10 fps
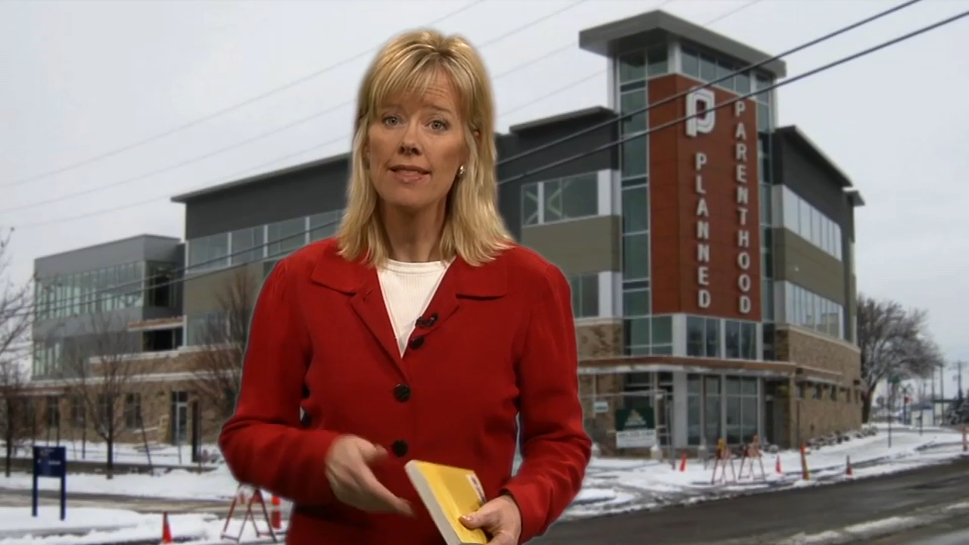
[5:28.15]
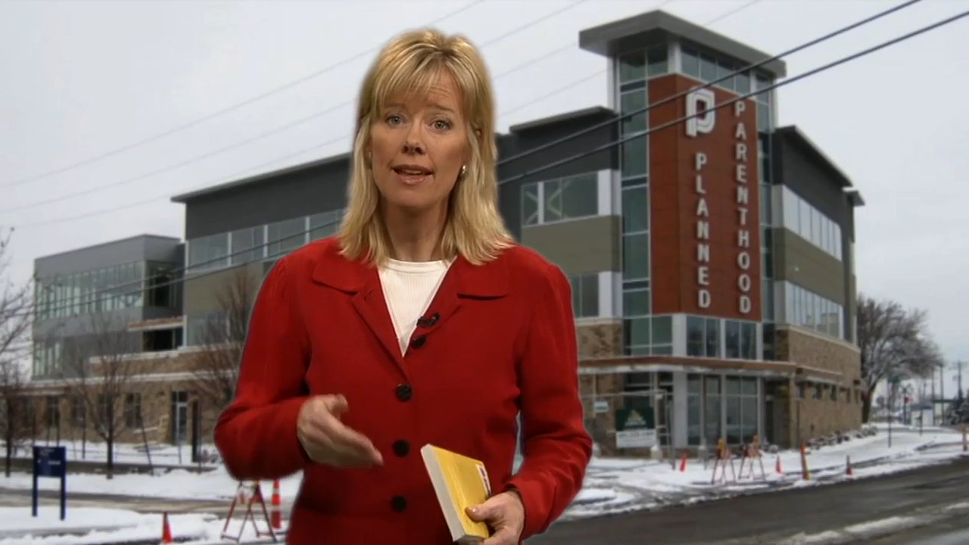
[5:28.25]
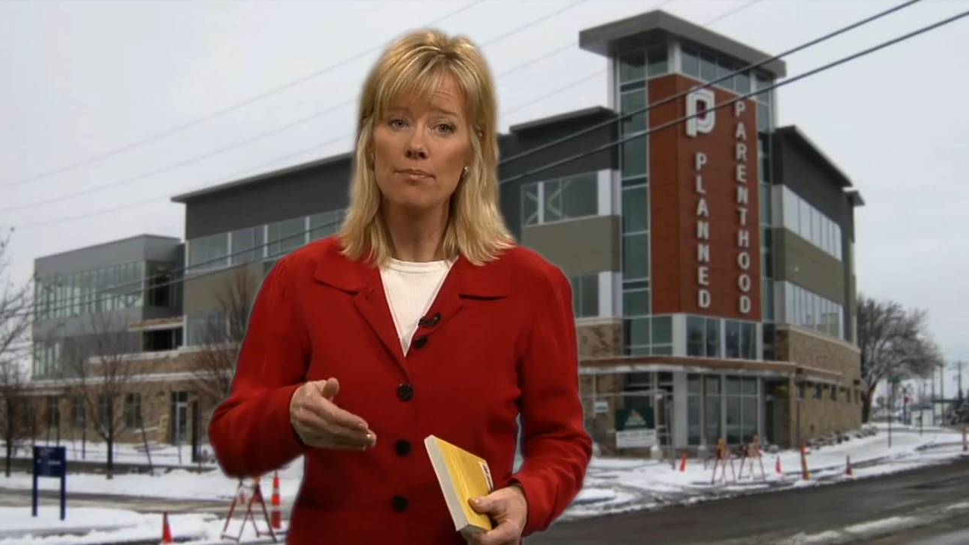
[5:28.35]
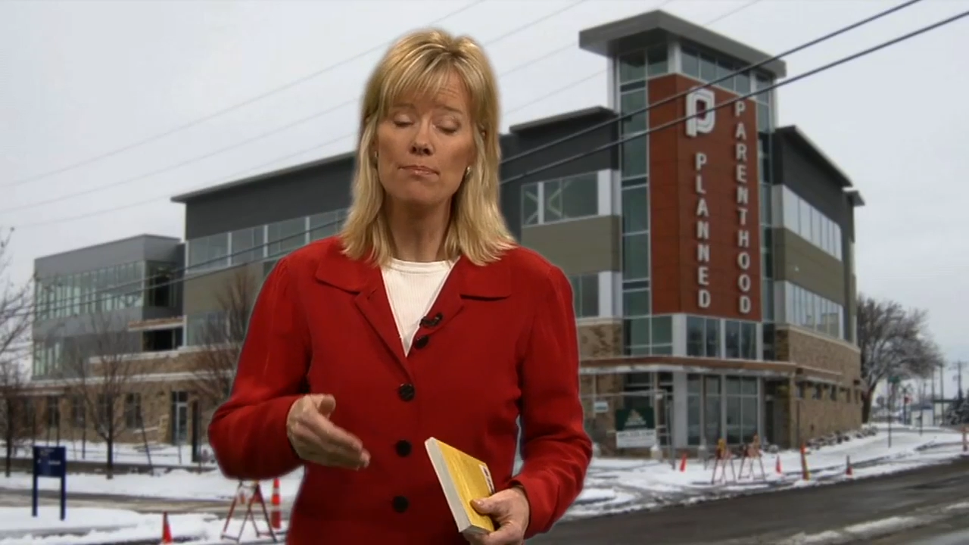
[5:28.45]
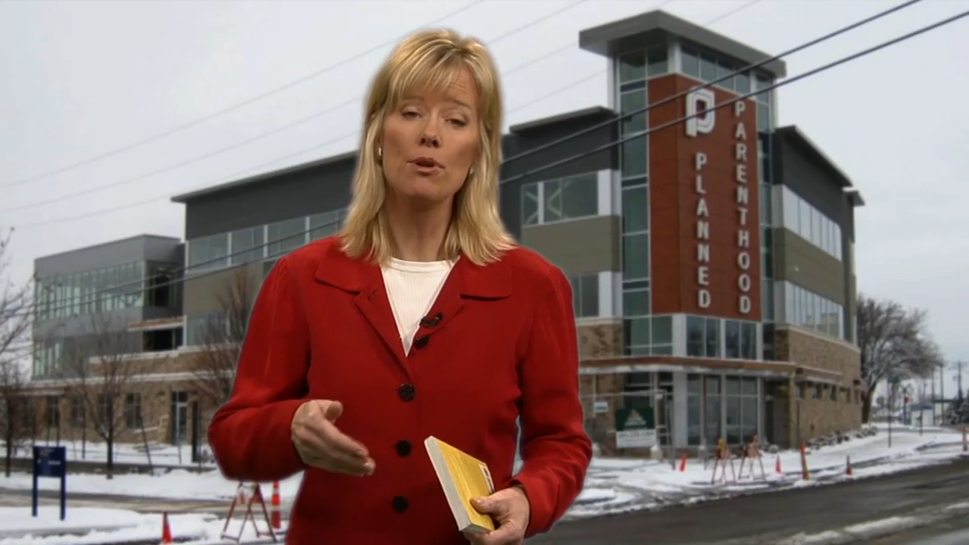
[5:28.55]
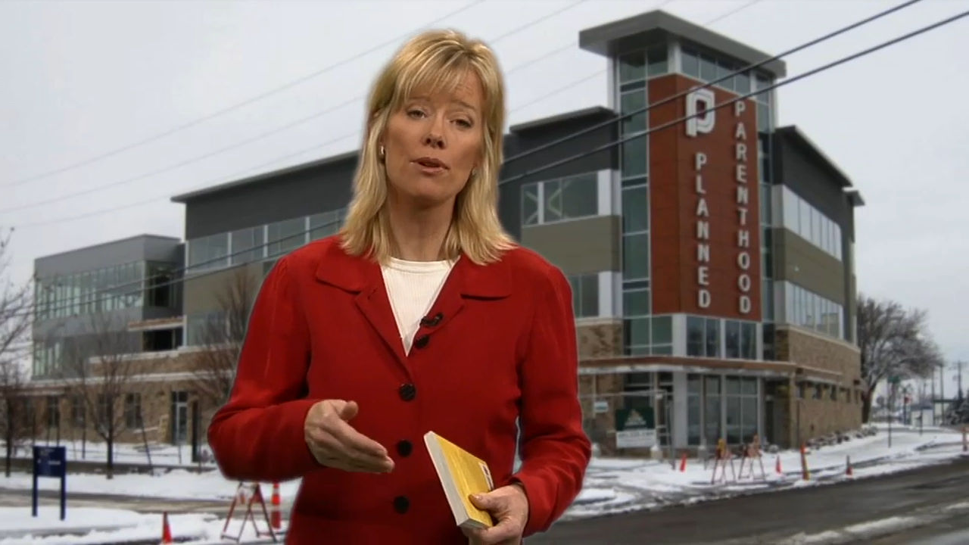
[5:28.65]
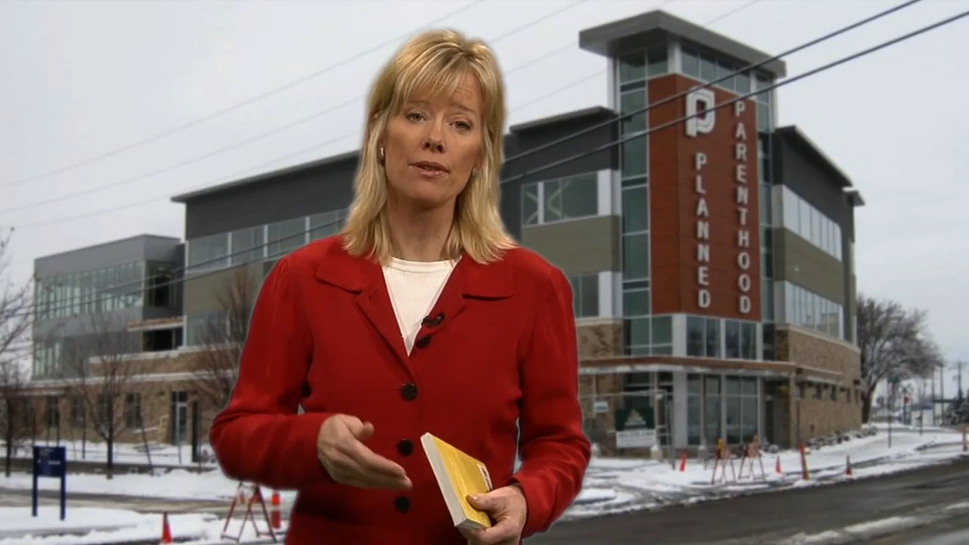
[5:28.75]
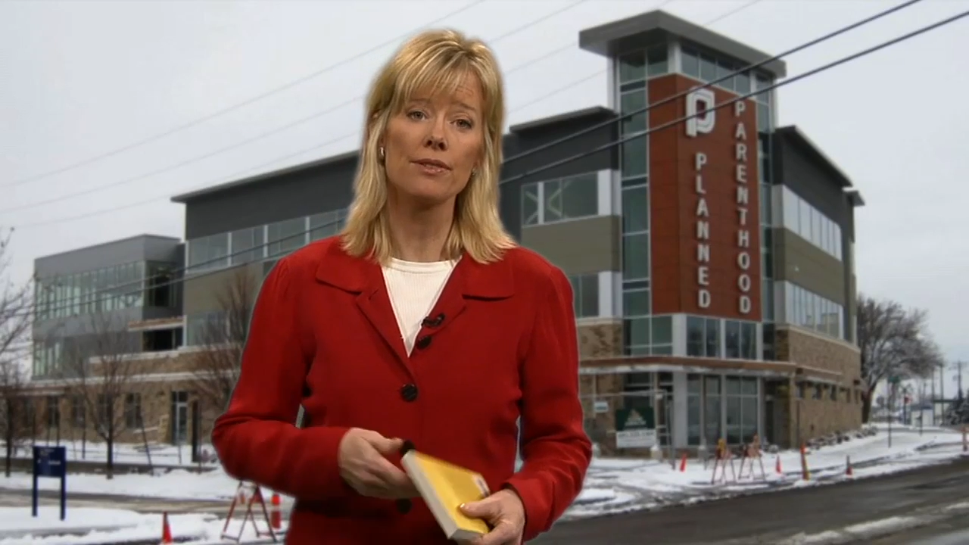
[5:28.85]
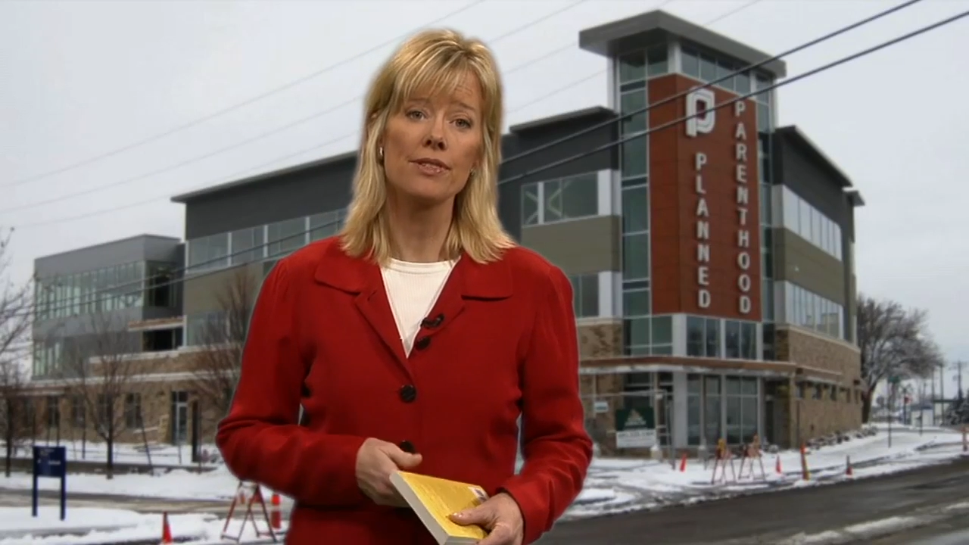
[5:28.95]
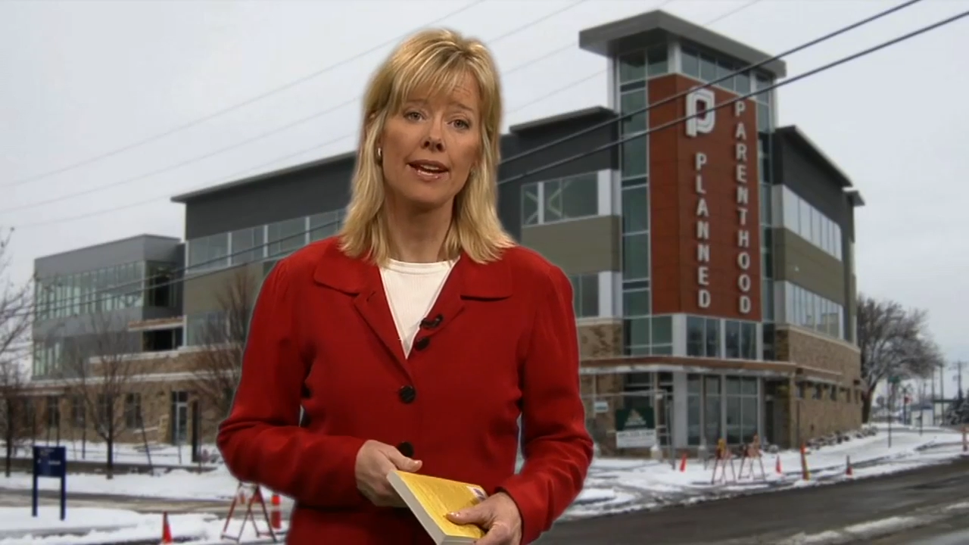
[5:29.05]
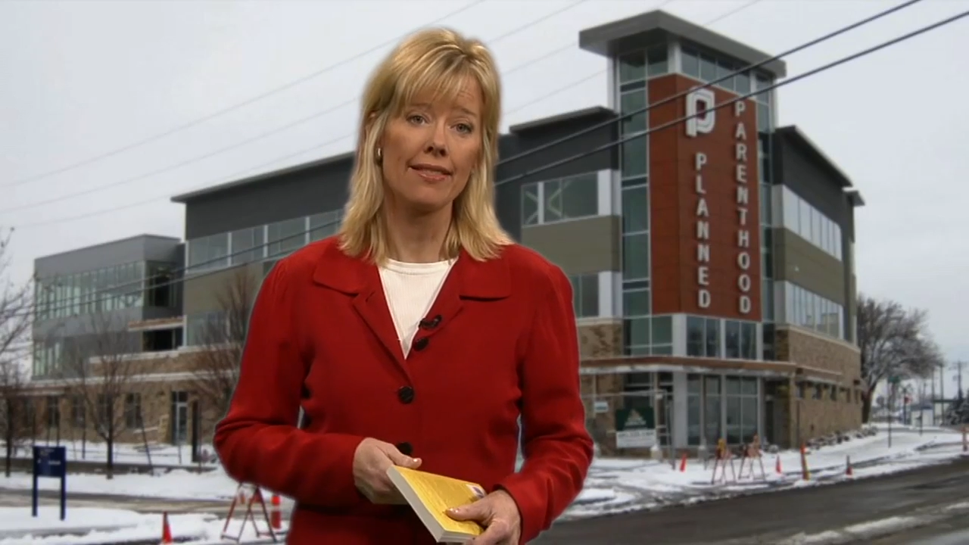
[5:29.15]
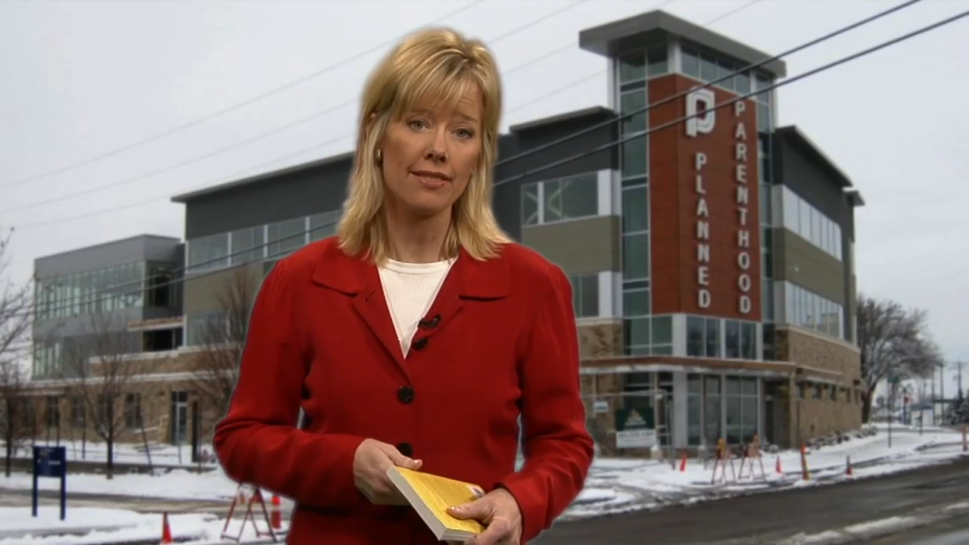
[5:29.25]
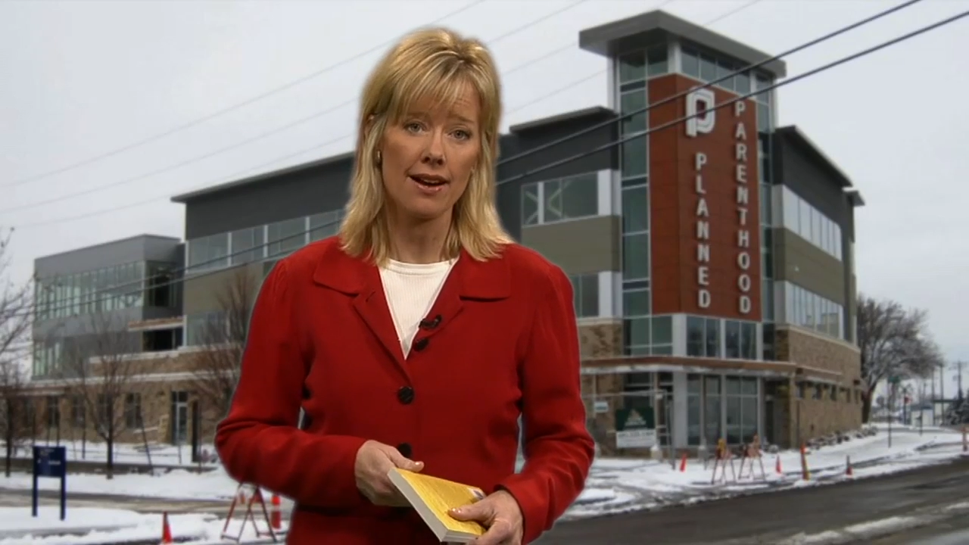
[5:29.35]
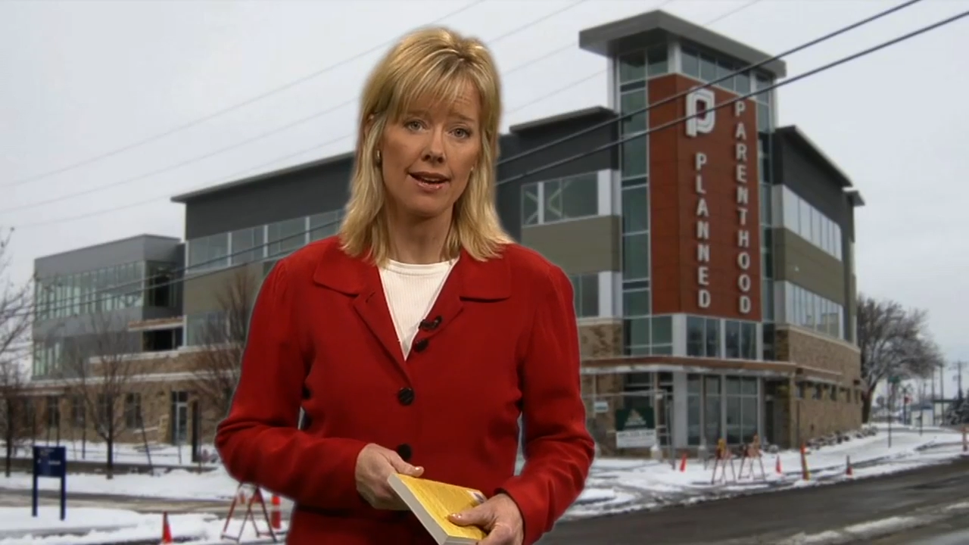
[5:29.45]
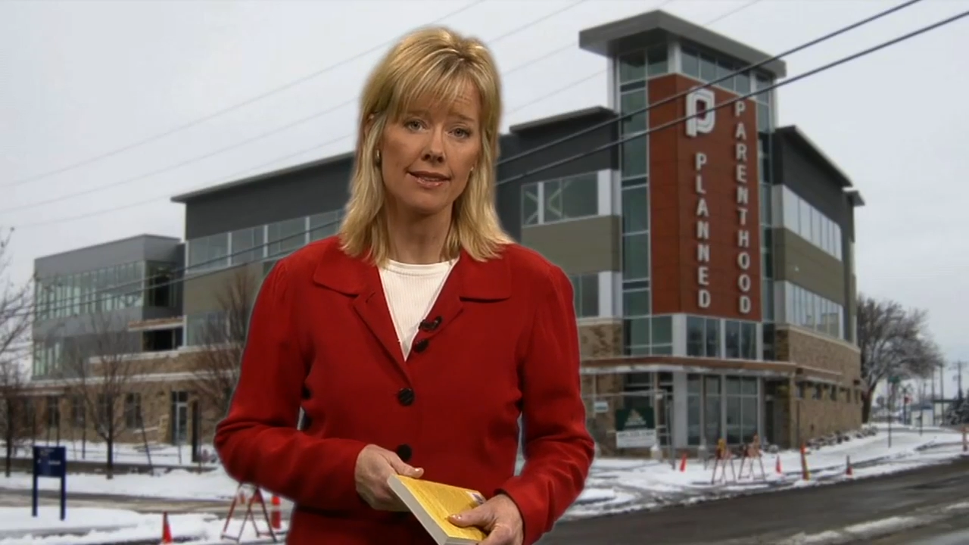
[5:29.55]
that murders and
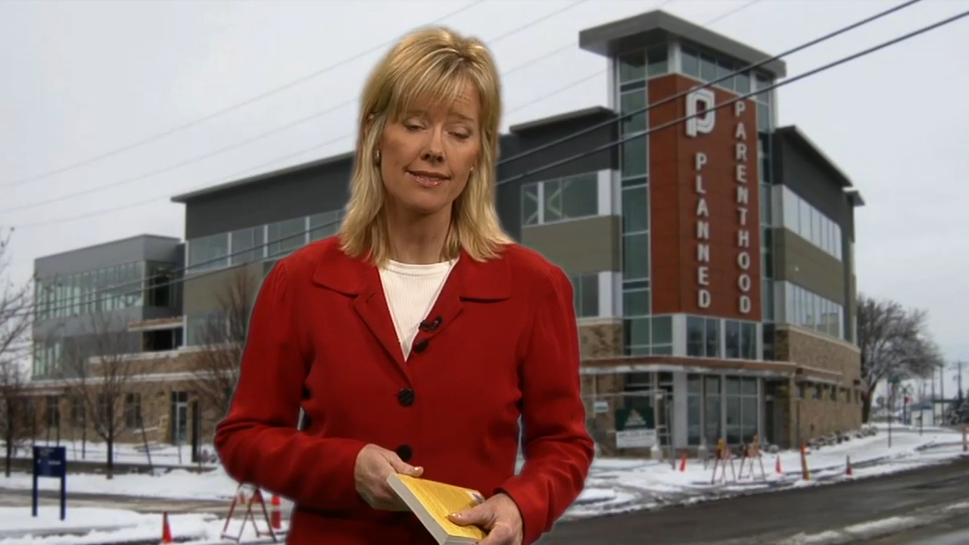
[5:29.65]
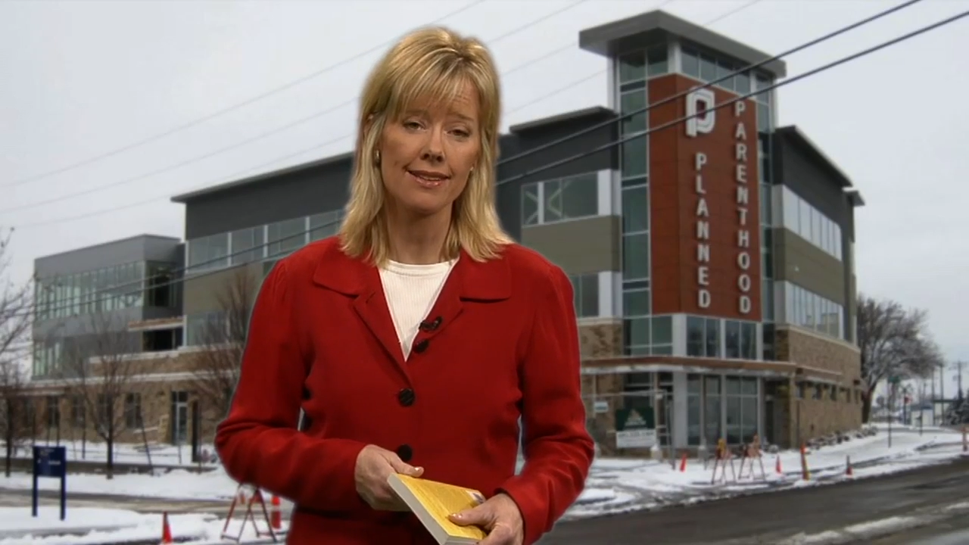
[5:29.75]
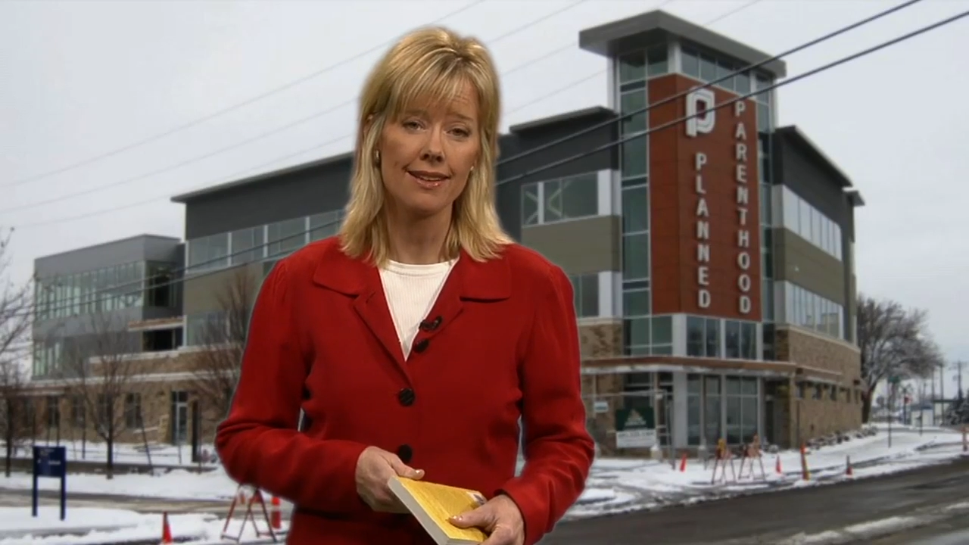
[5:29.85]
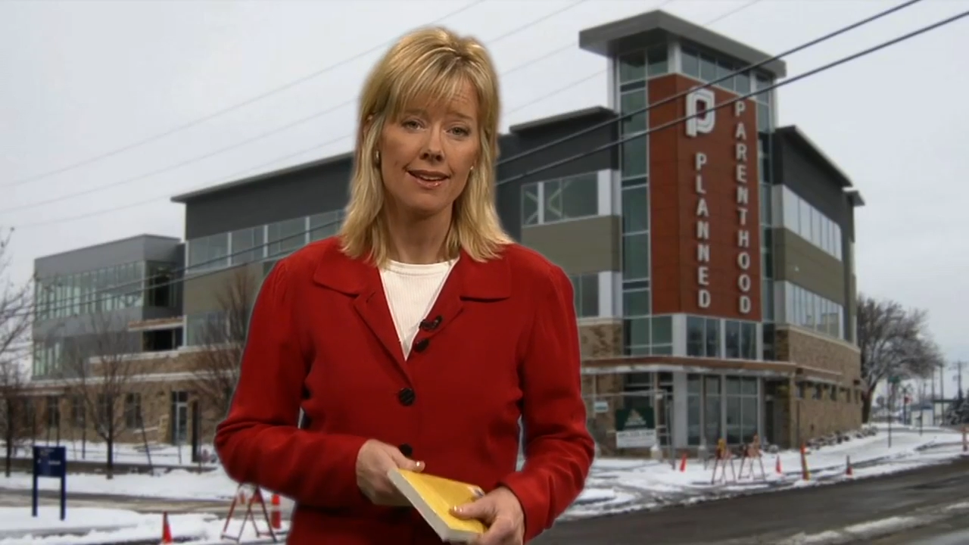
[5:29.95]
lies.